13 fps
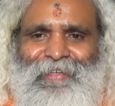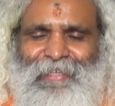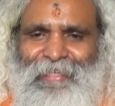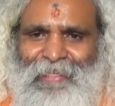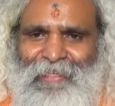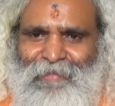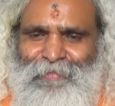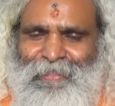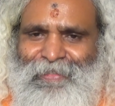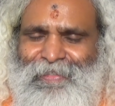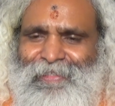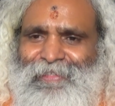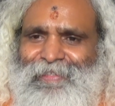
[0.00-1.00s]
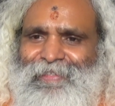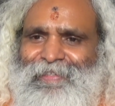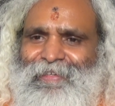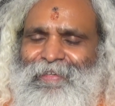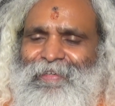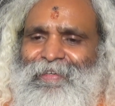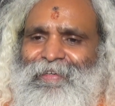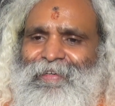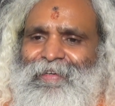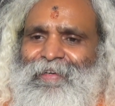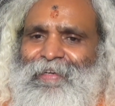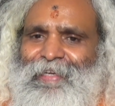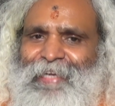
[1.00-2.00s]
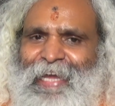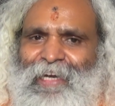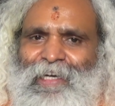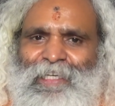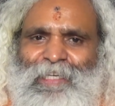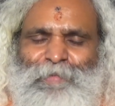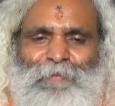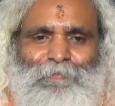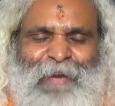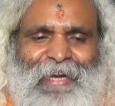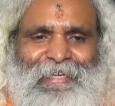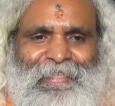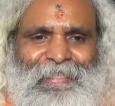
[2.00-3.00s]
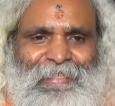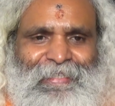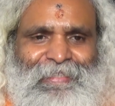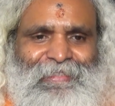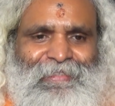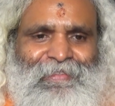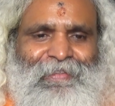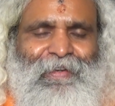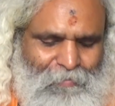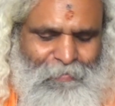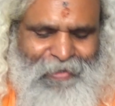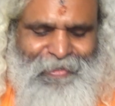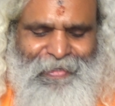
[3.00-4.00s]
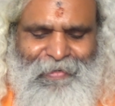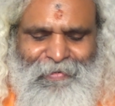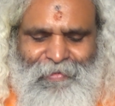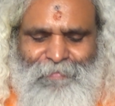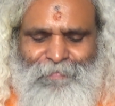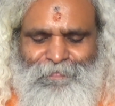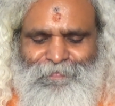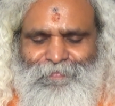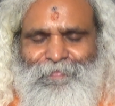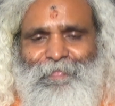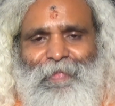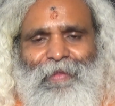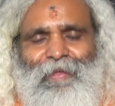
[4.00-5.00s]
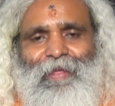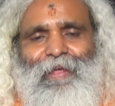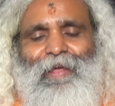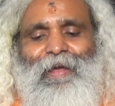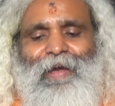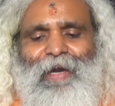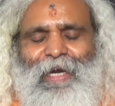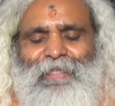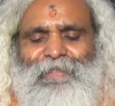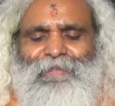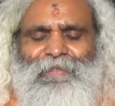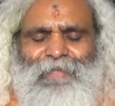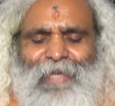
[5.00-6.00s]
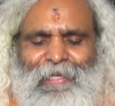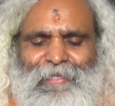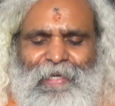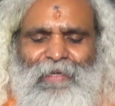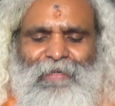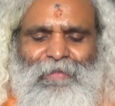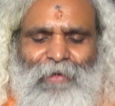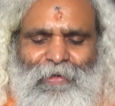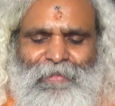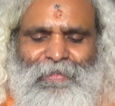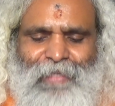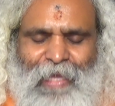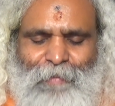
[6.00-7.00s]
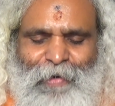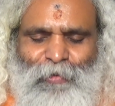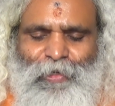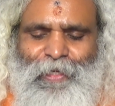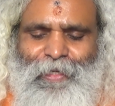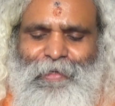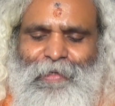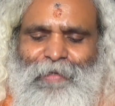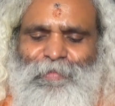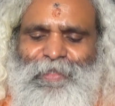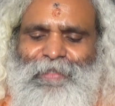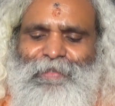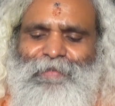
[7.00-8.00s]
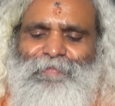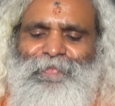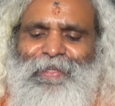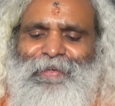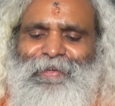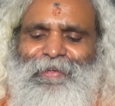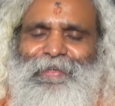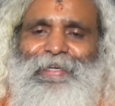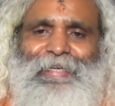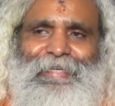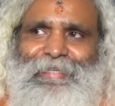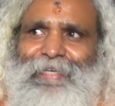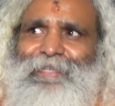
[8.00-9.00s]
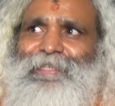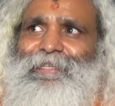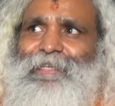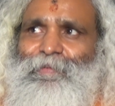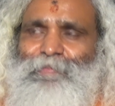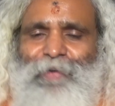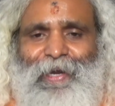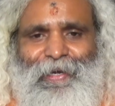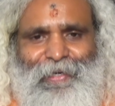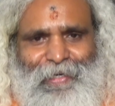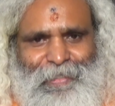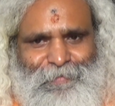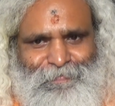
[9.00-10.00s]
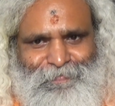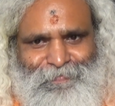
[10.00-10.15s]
Yamas cannot be practiced. But here, Adi Shankaracharya talks about Yamaha little differently.